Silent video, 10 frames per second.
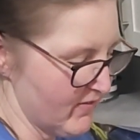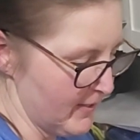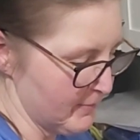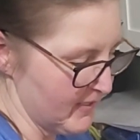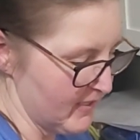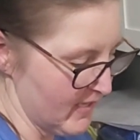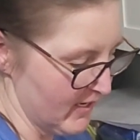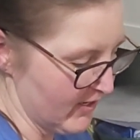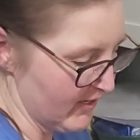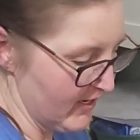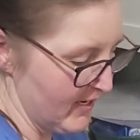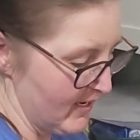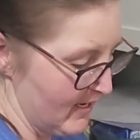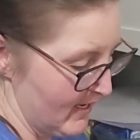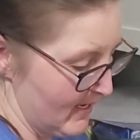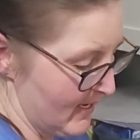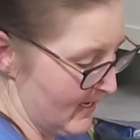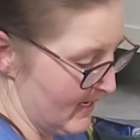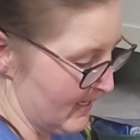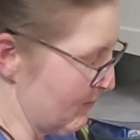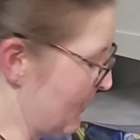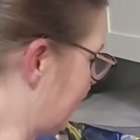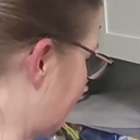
family there, and my